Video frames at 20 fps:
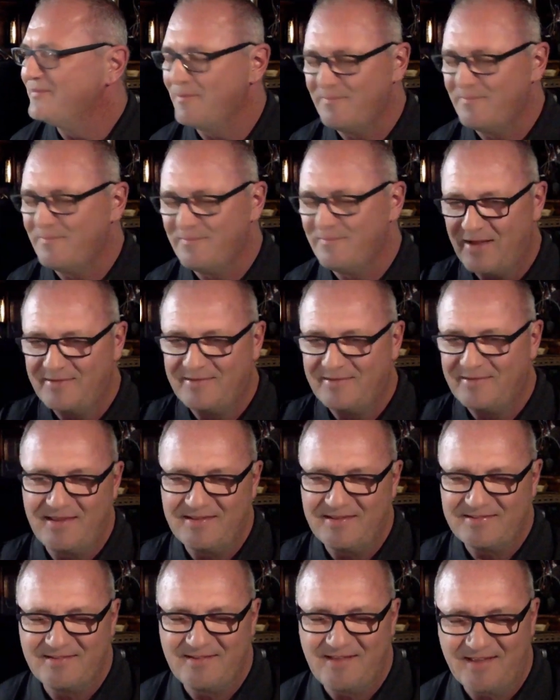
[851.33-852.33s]
Some
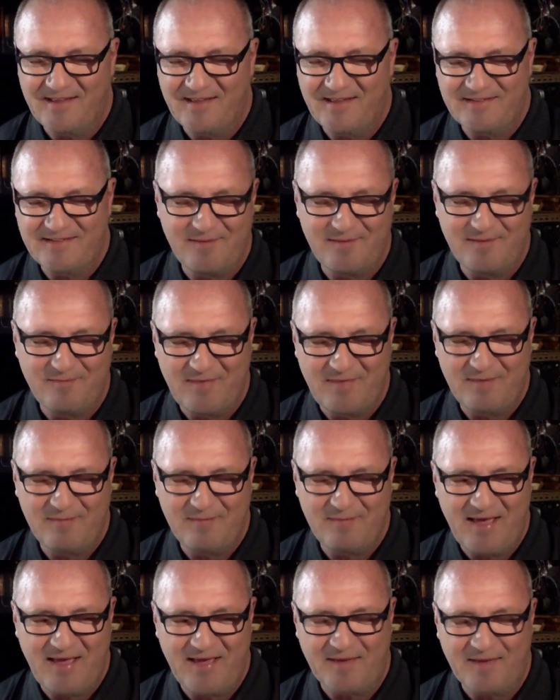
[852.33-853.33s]
nutcase, and like I say,
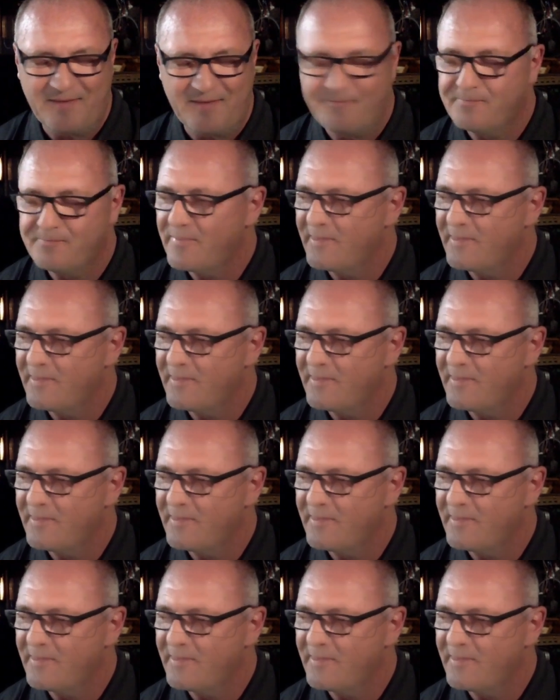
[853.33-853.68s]
in Bagot.